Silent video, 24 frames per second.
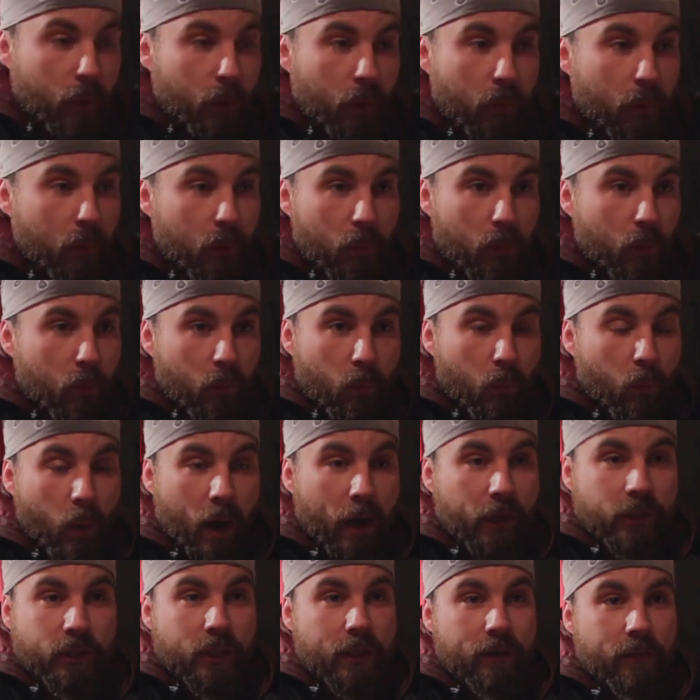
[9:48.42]
know
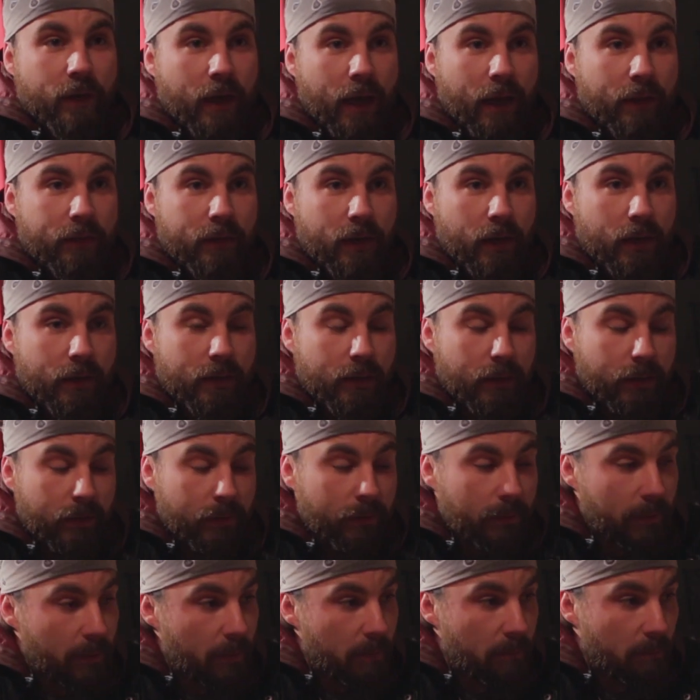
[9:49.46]
why she even had the
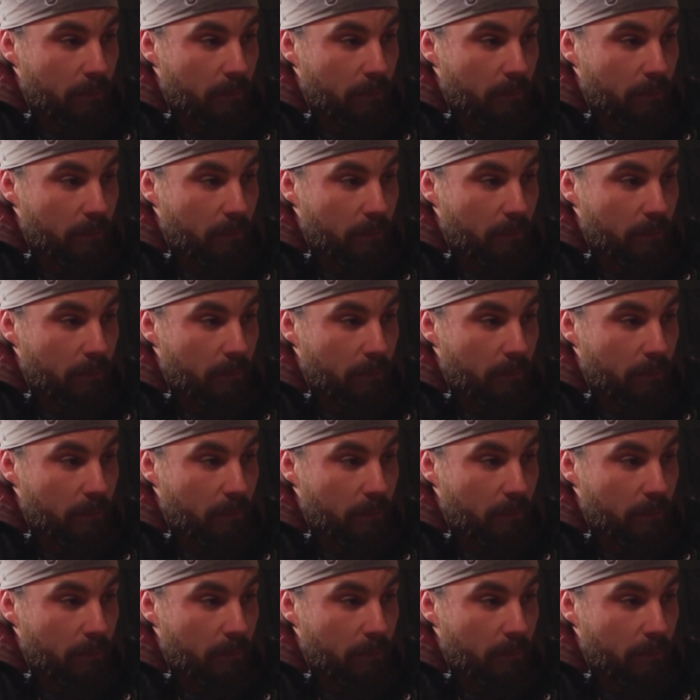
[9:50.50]
idea,